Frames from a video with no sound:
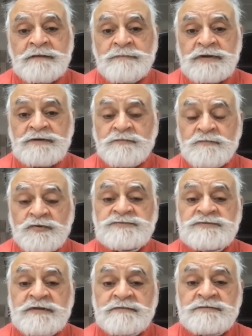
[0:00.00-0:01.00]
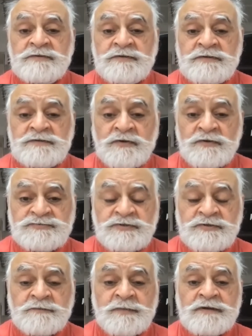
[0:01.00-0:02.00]
But of course, there's a
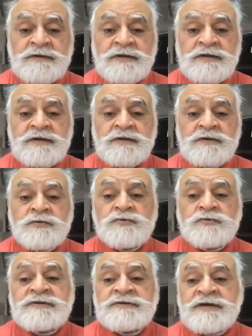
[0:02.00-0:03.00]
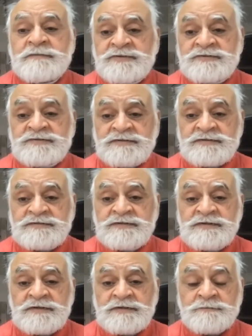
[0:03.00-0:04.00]
notion about who determines this.
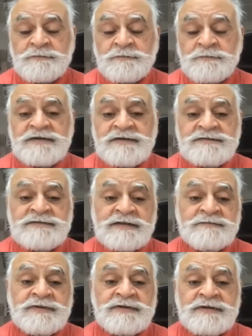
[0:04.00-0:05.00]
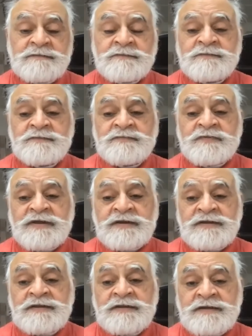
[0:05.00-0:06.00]
Politics has become
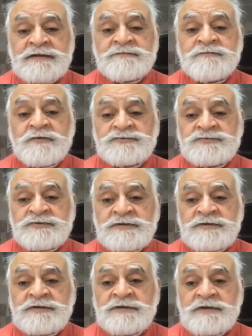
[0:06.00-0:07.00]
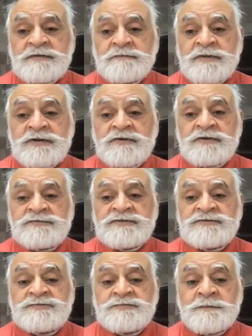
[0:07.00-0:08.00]
very unfortunate because
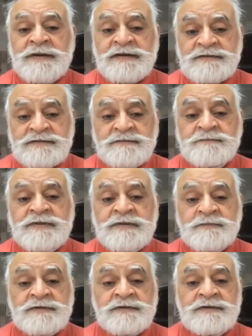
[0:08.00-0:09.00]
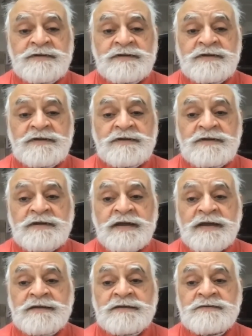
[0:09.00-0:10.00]
it split people,
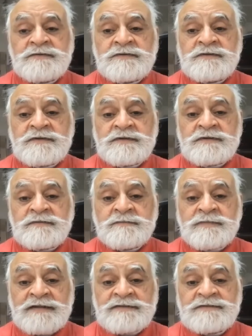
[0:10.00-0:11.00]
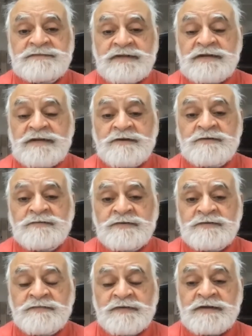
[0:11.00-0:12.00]
and brothers are now
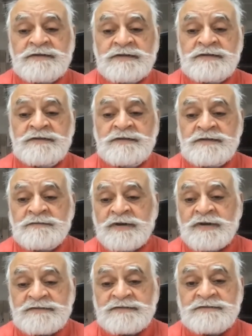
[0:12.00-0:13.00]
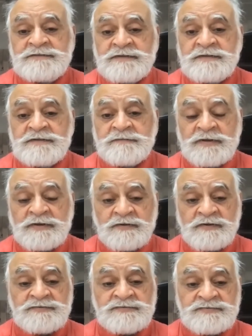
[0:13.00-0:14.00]
fighting brothers
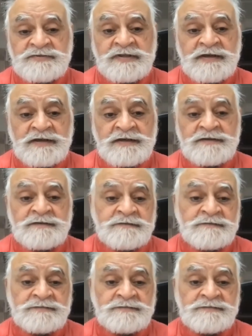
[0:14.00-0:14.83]
because they are